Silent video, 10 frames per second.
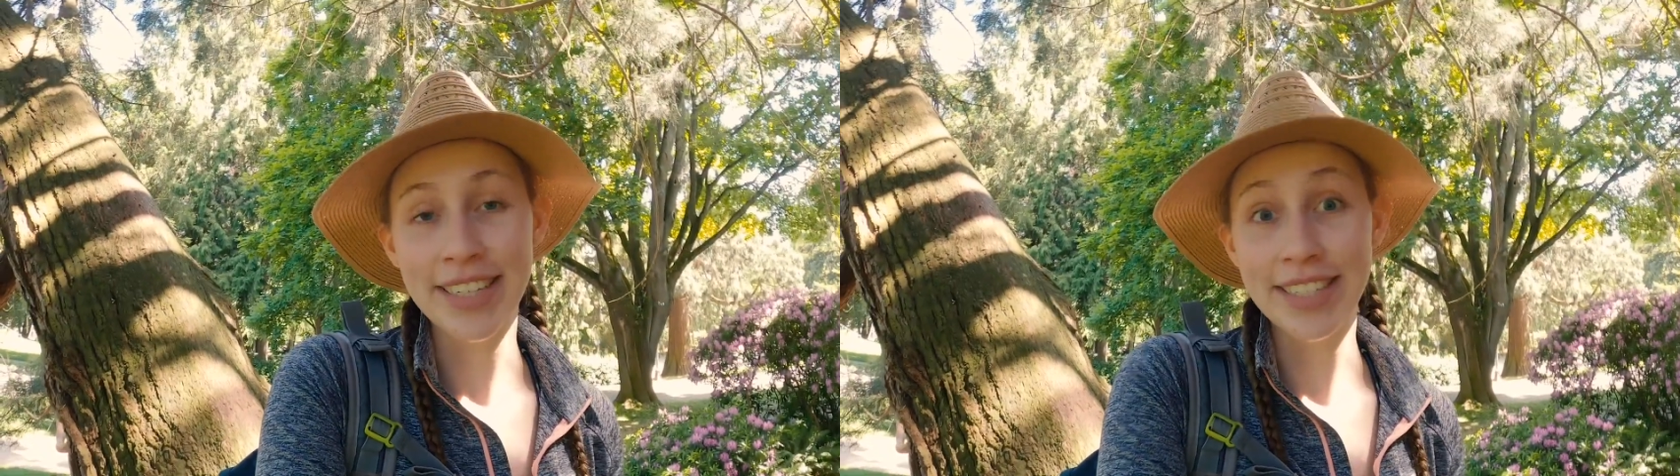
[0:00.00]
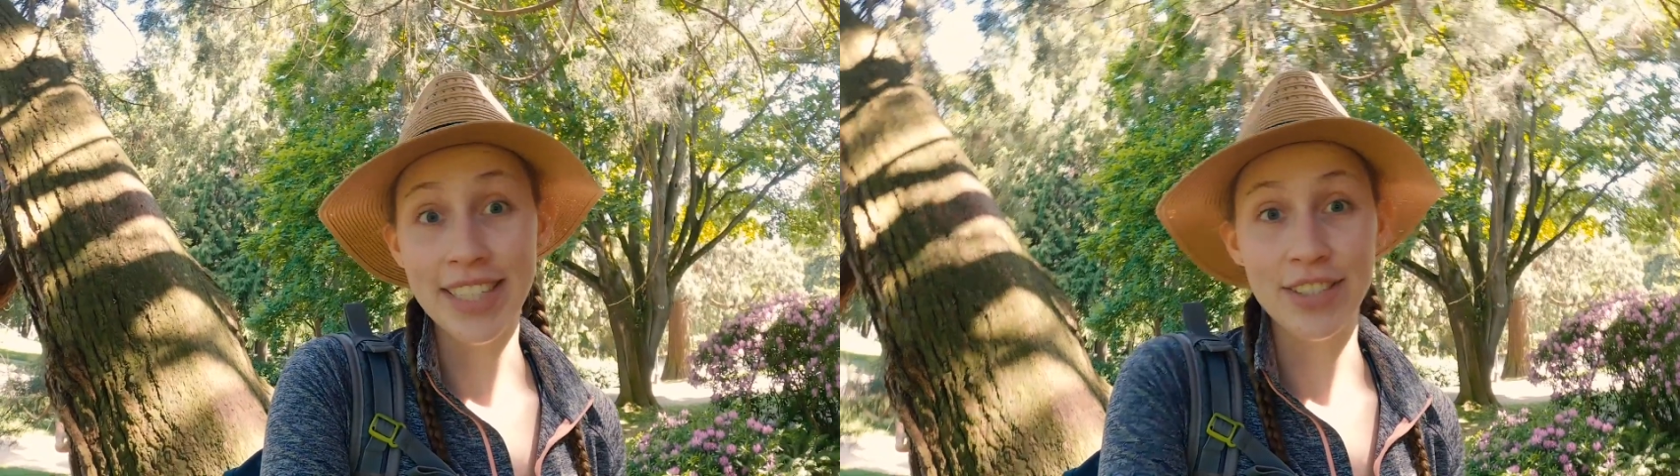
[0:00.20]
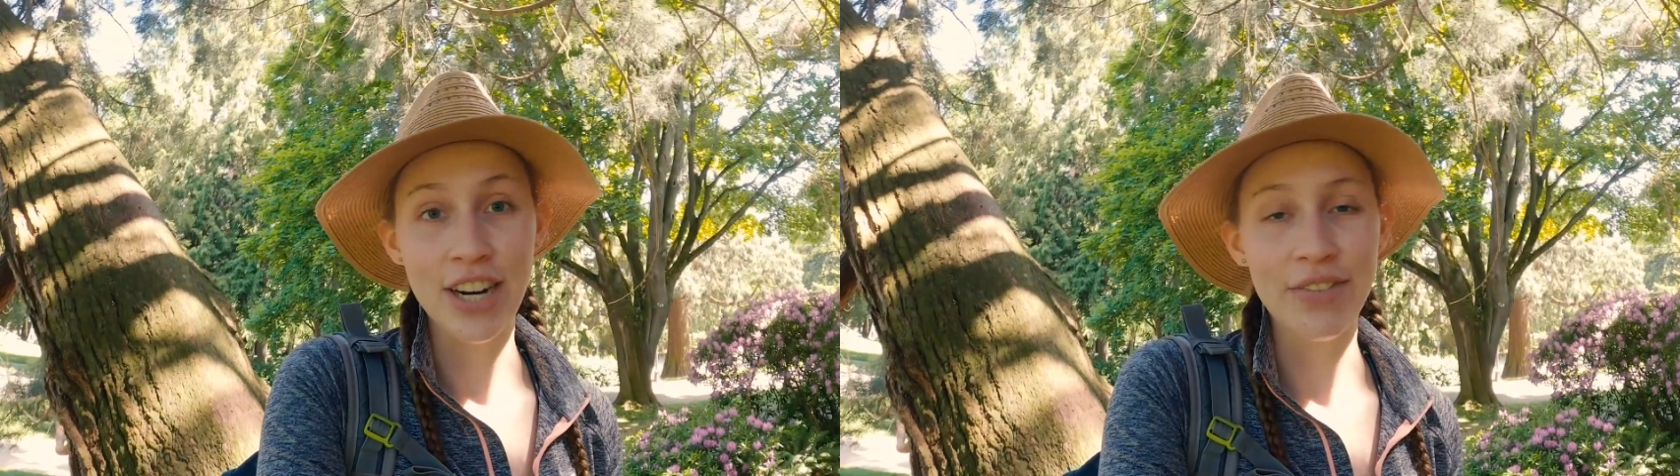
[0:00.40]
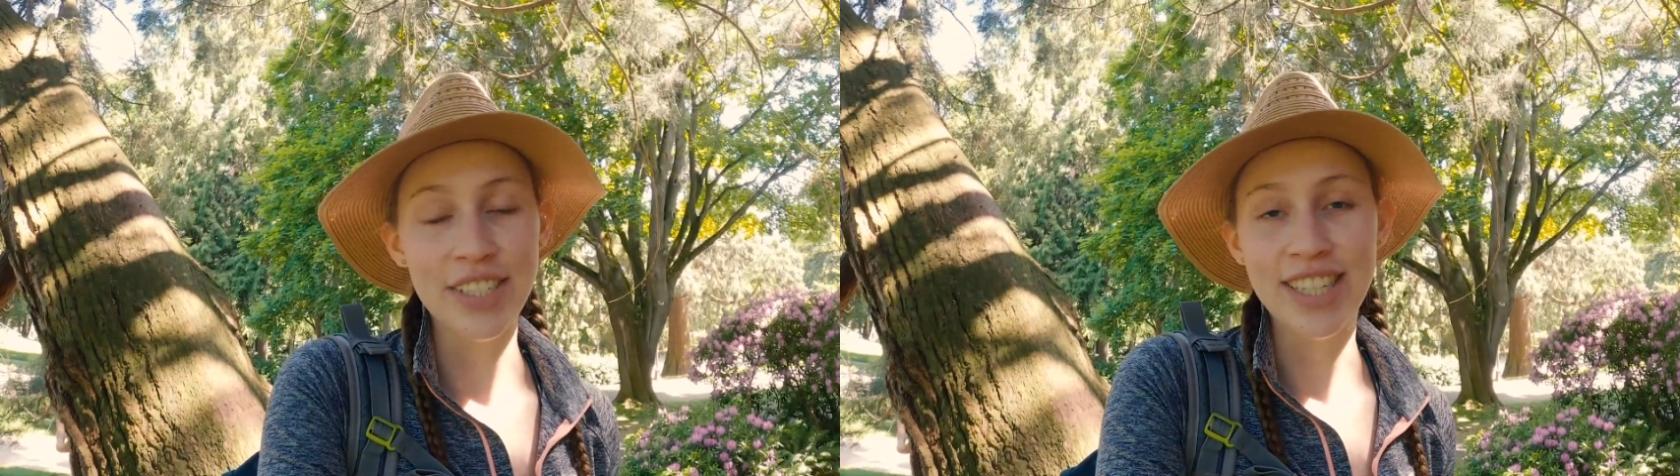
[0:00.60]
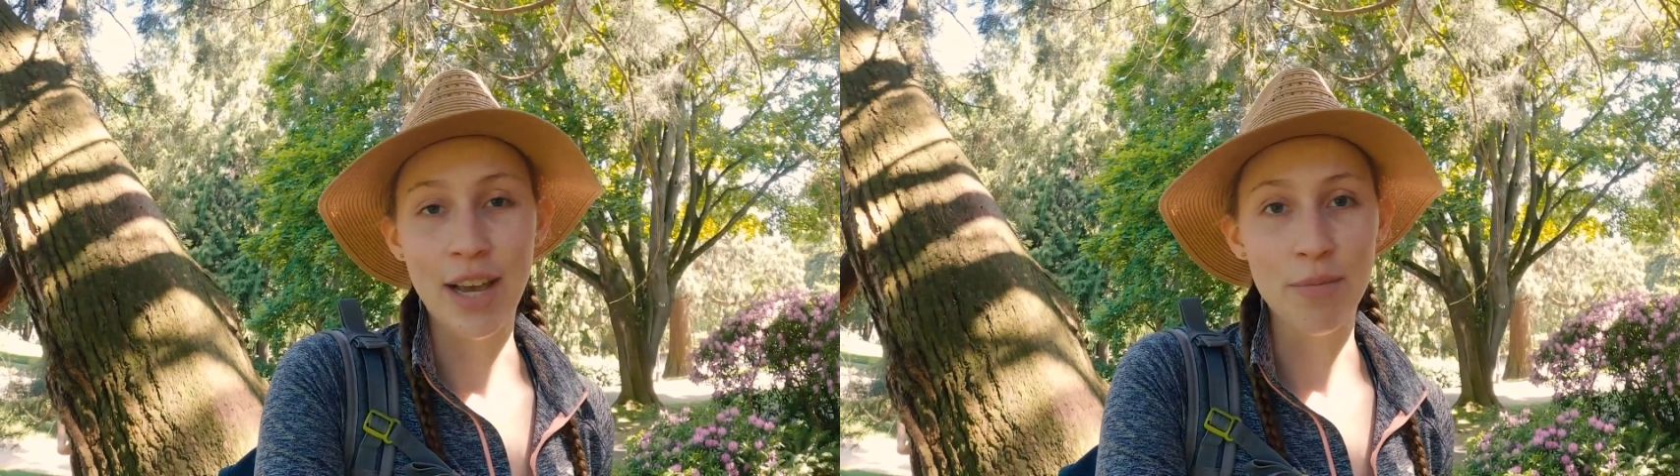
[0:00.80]
things that travel
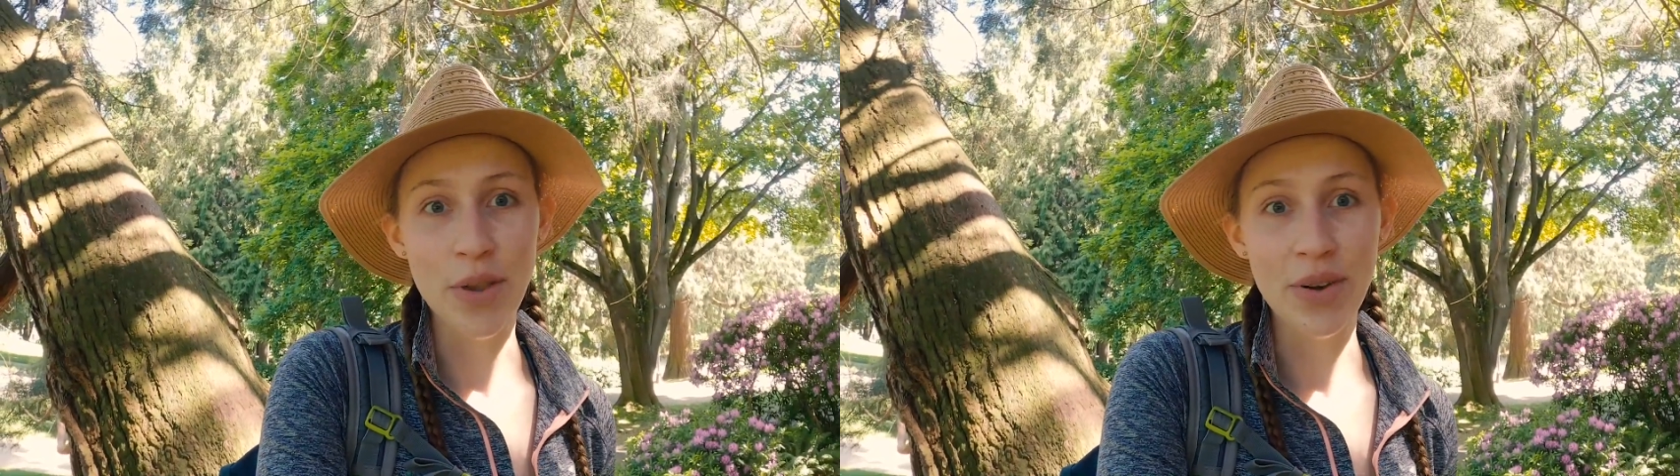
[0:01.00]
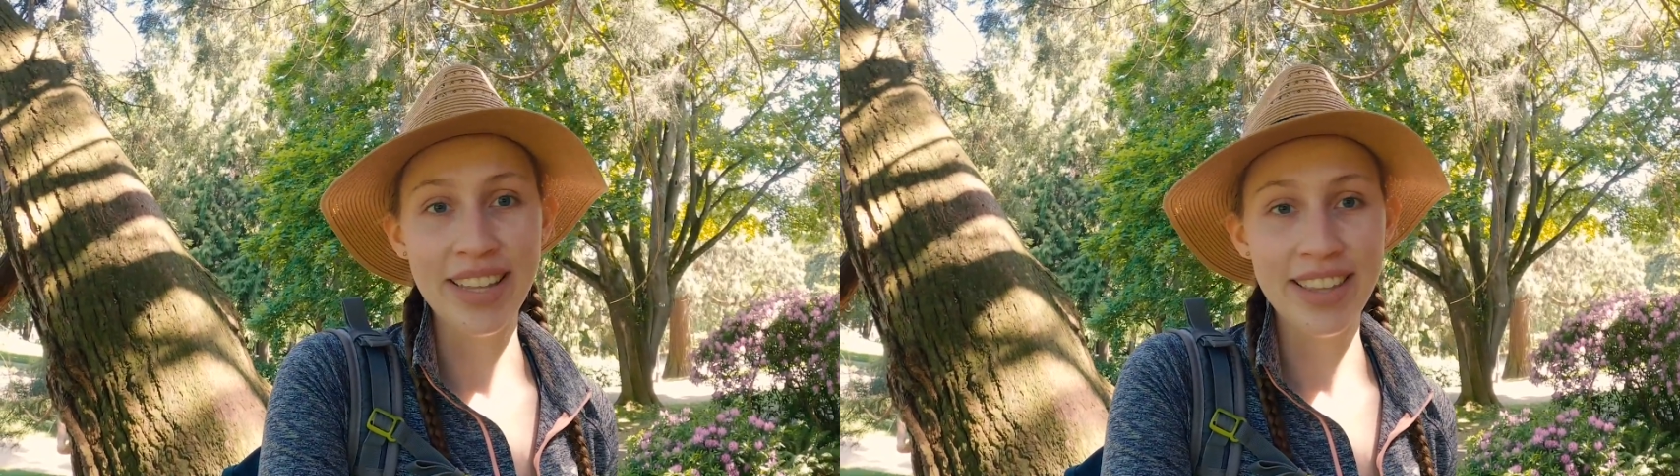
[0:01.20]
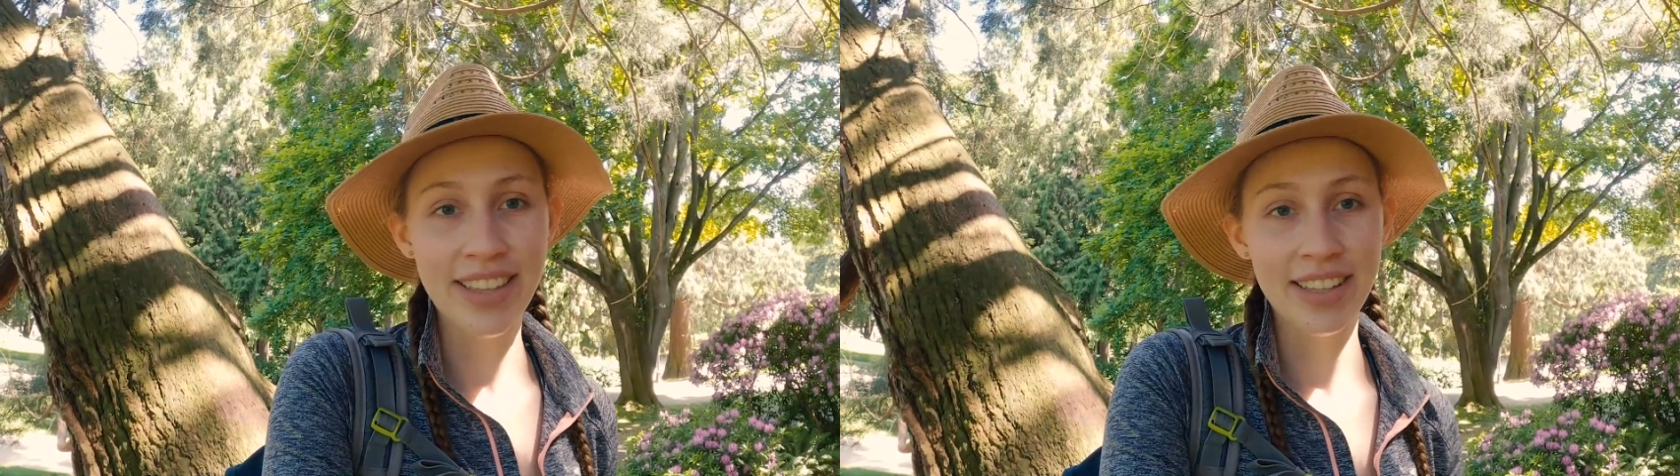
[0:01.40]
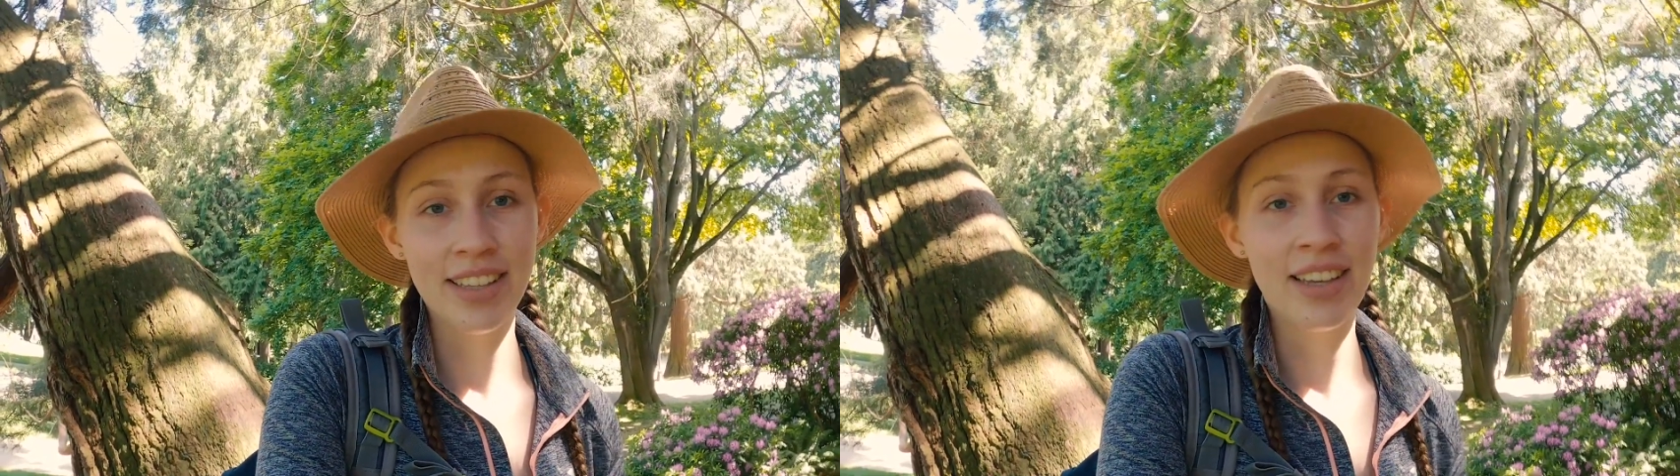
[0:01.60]
has helped me with.